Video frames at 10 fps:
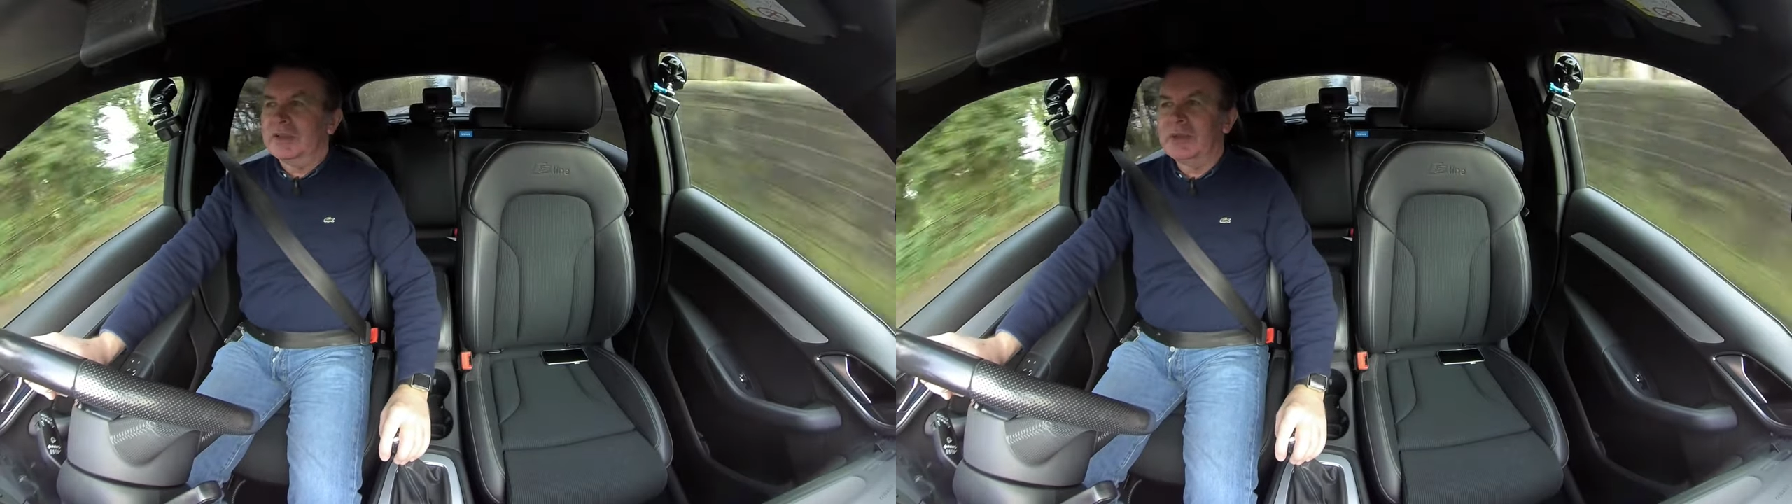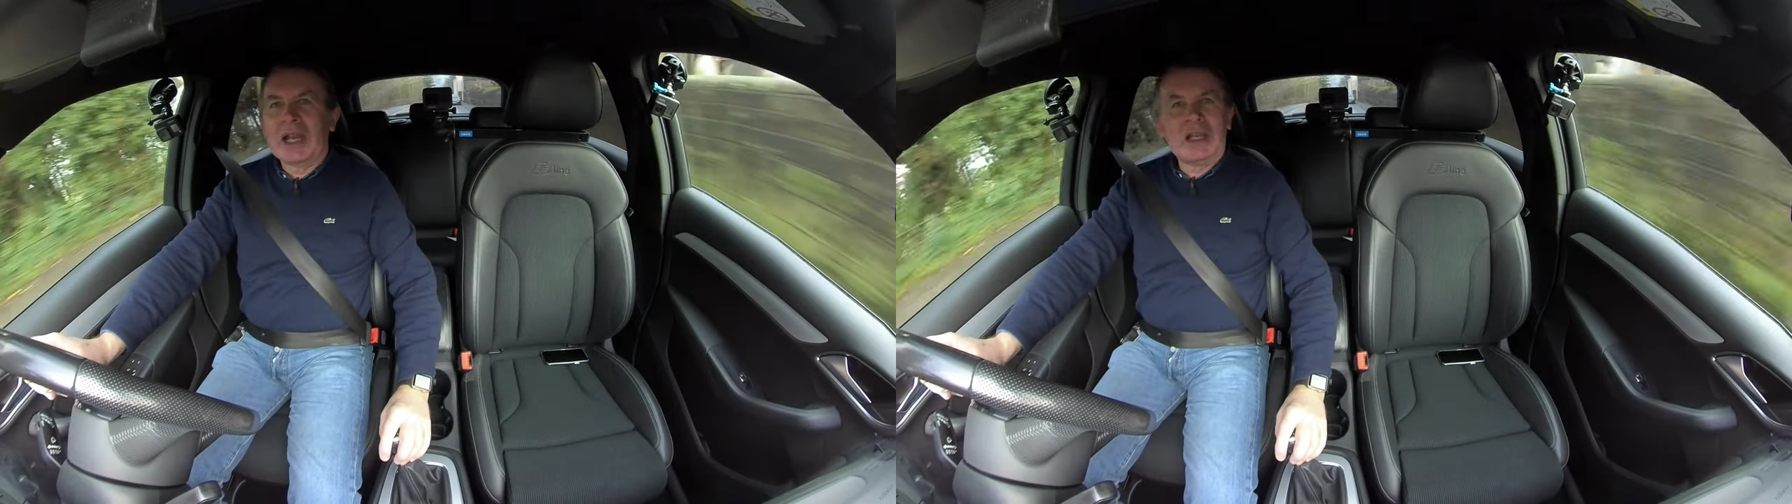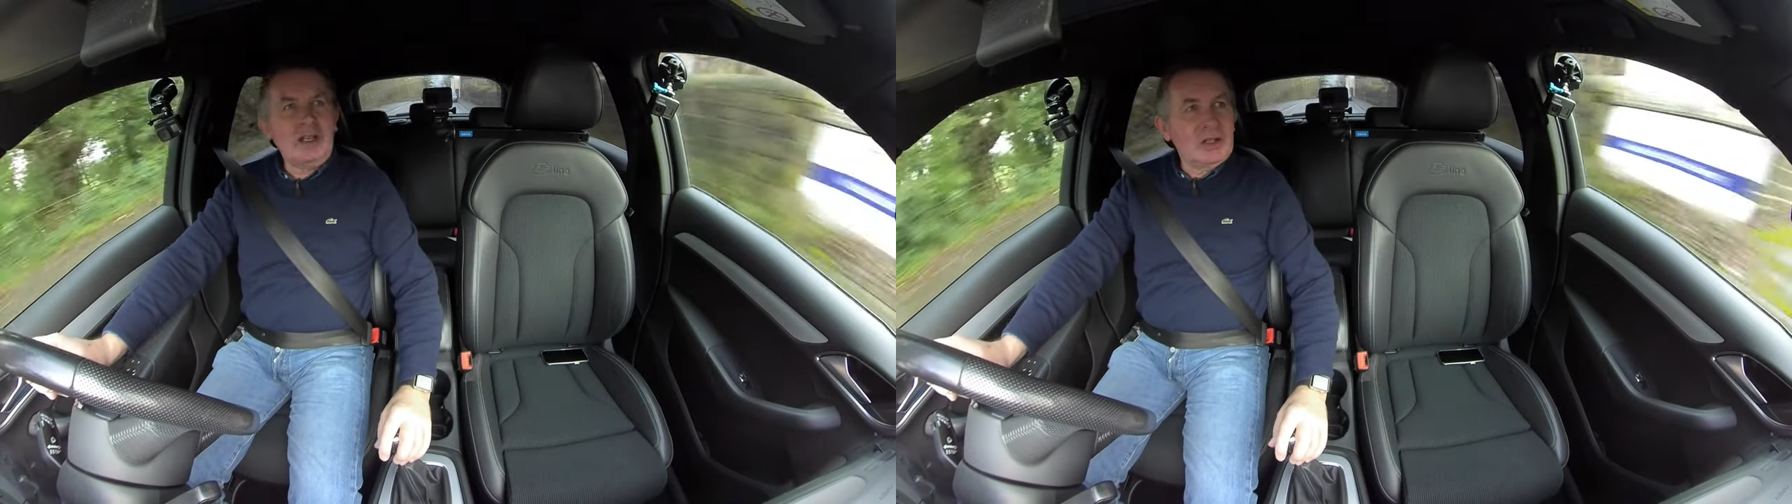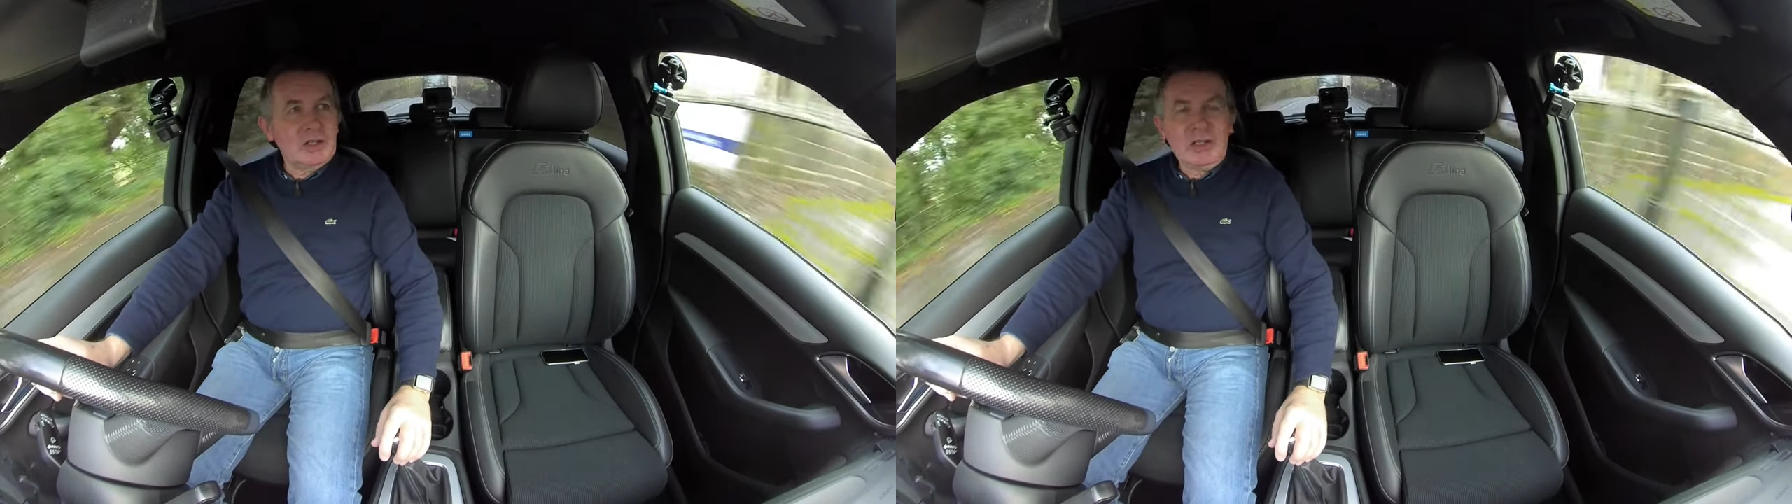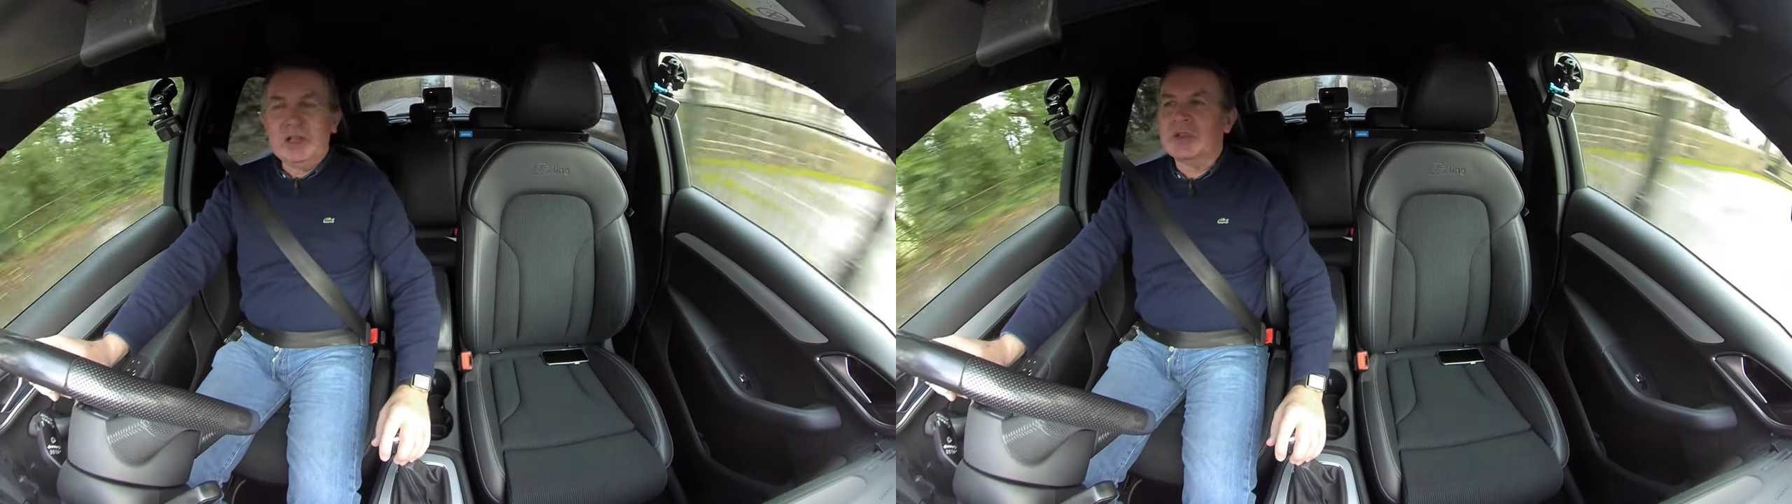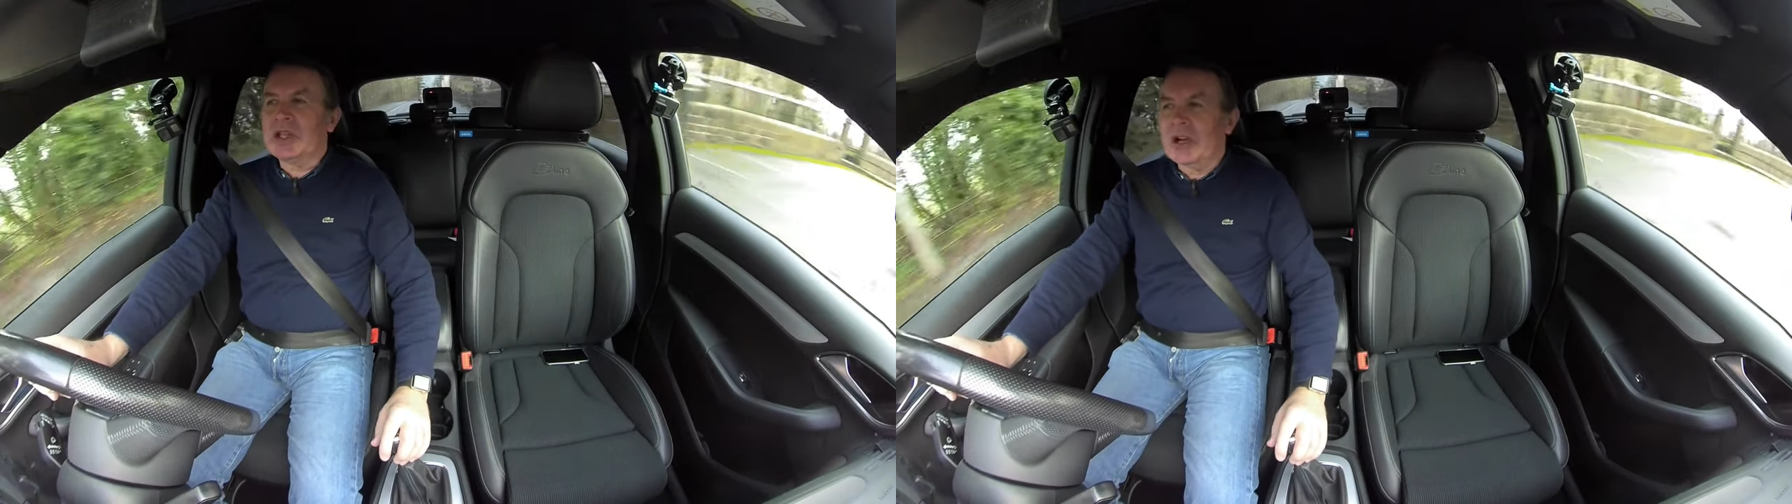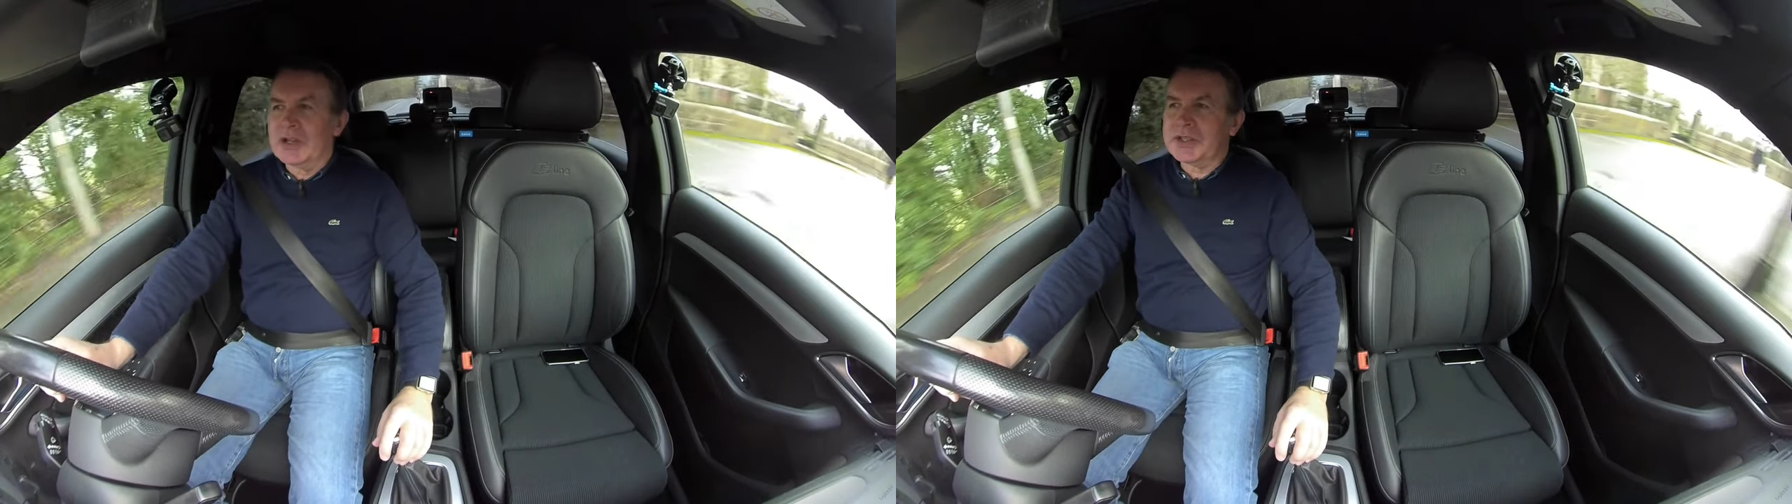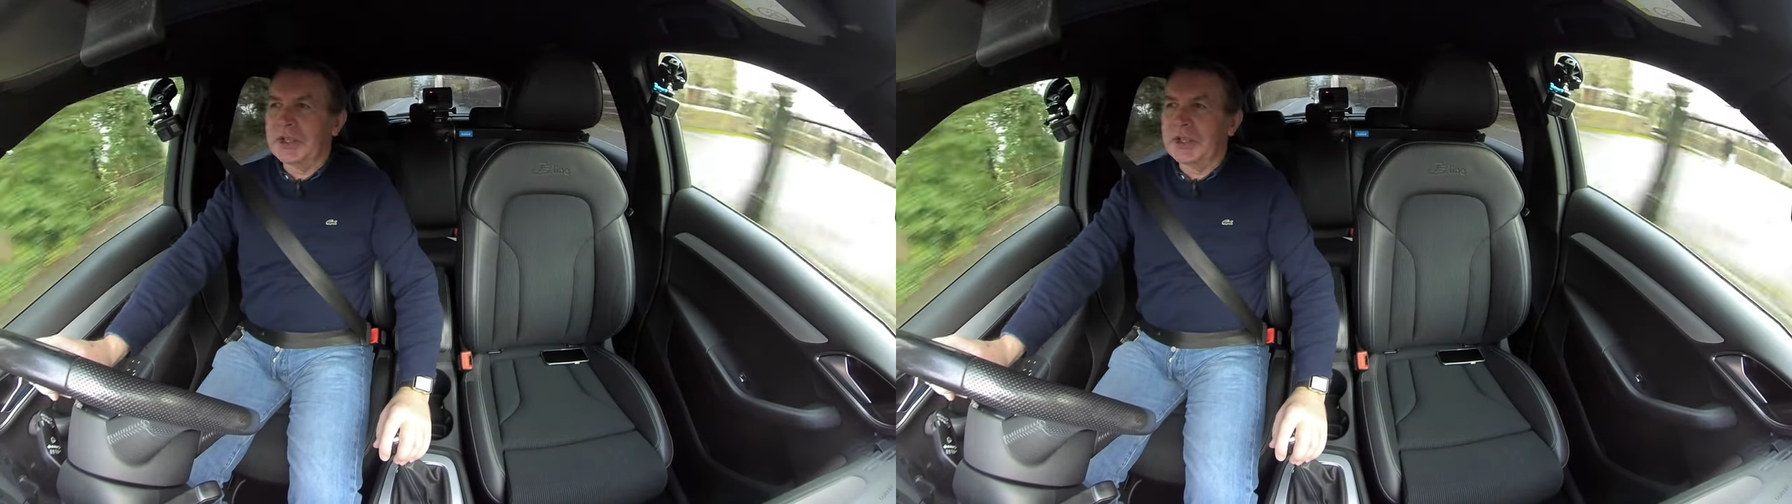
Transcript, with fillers: reckon that used cars